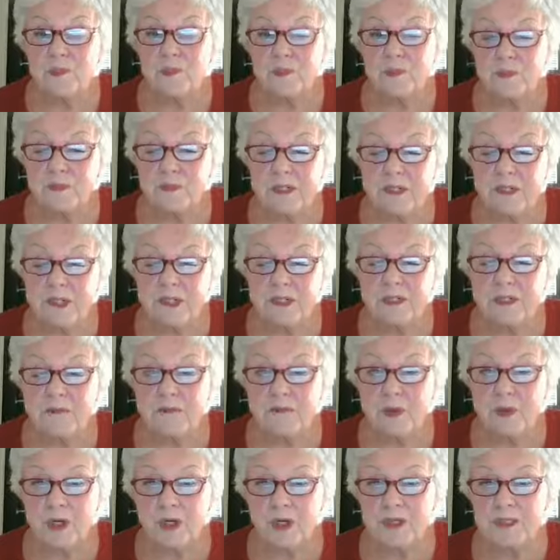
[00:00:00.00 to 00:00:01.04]
Speaking of
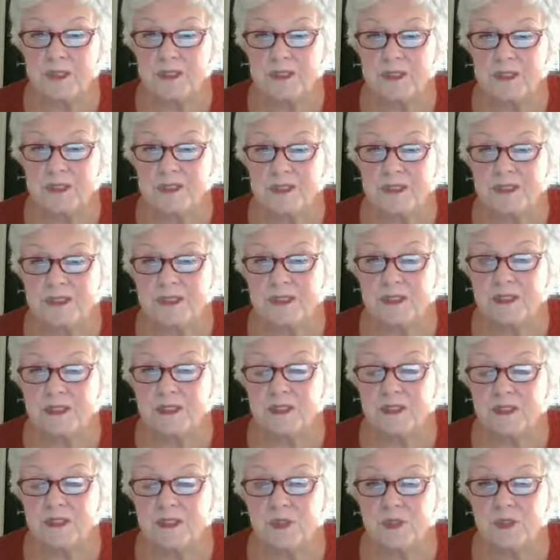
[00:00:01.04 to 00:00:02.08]
Parkinson's
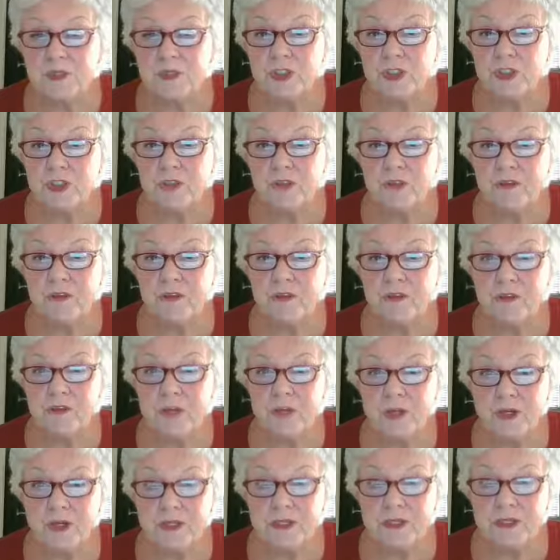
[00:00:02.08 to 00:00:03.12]
disease, we do have a
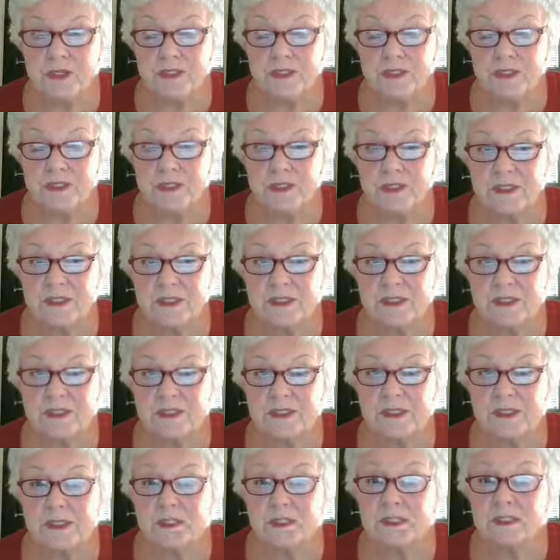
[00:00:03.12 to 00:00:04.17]
Parkinson's
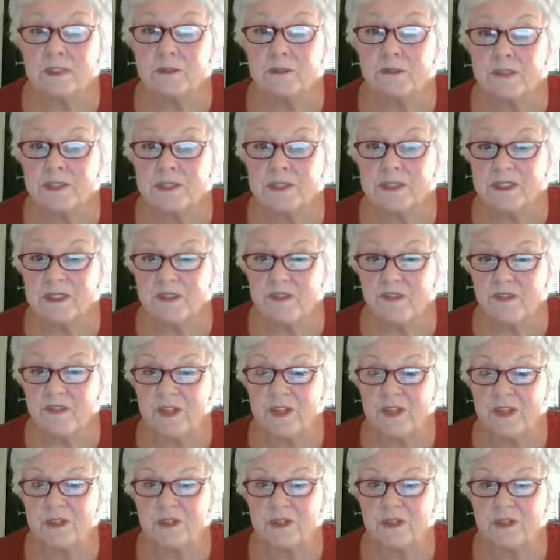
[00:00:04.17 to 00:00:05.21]
disease specific
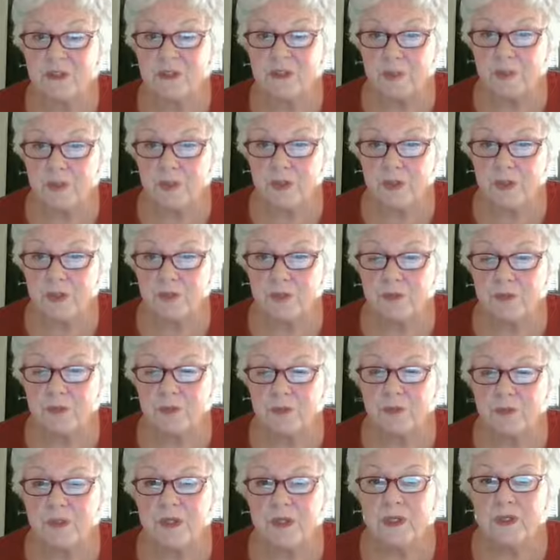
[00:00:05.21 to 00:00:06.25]
support group.
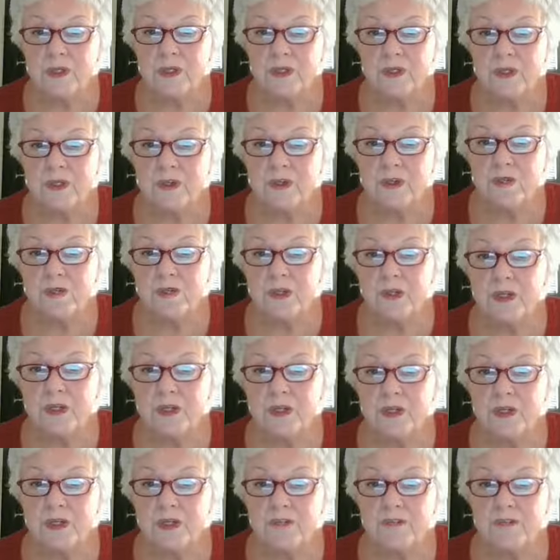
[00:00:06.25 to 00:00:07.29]
So if you're
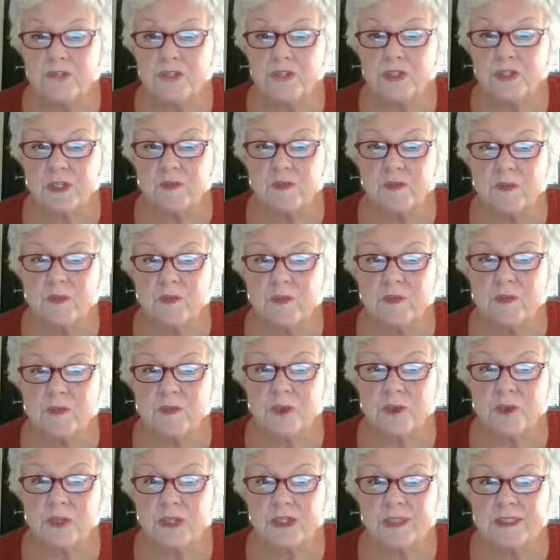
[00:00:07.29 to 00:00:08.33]
caring for someone with
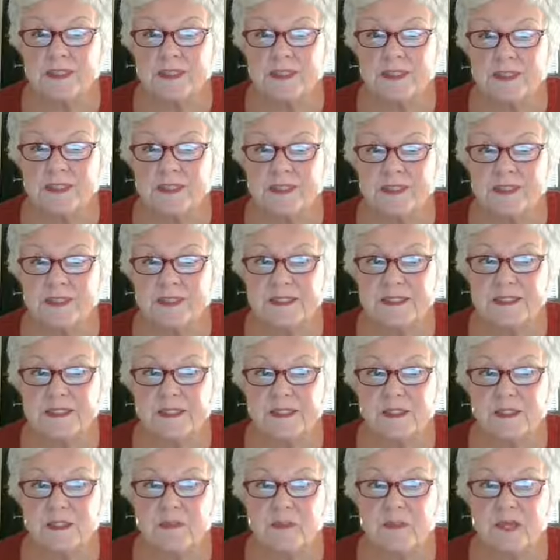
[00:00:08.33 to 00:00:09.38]
Parkinson's
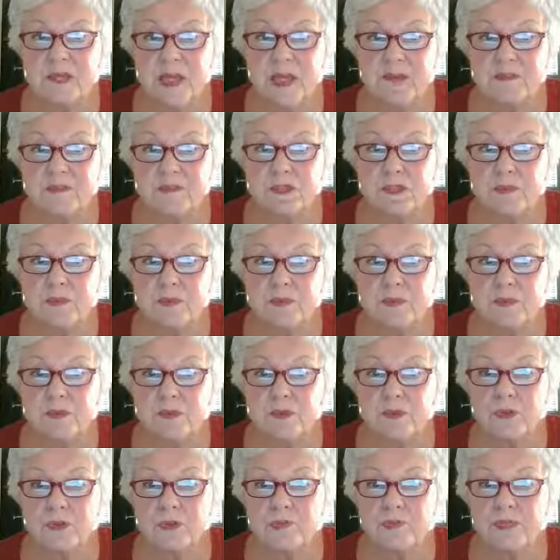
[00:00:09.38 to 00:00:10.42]
disease, we have a support
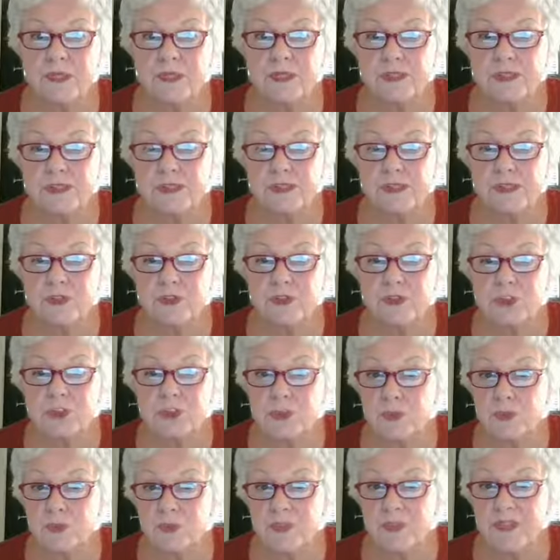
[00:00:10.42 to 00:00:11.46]
group that deals
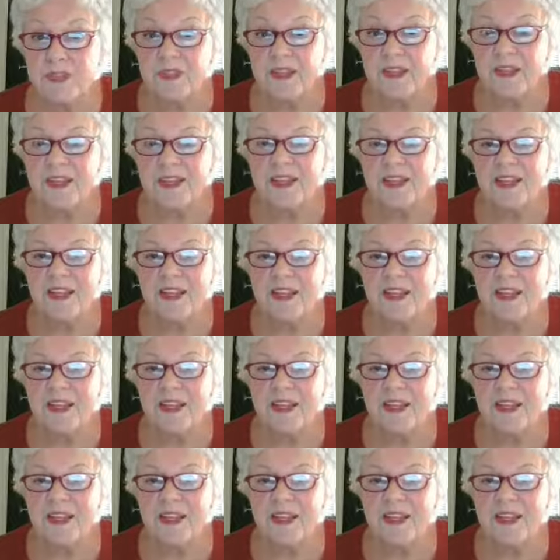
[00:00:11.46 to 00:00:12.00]
just with that.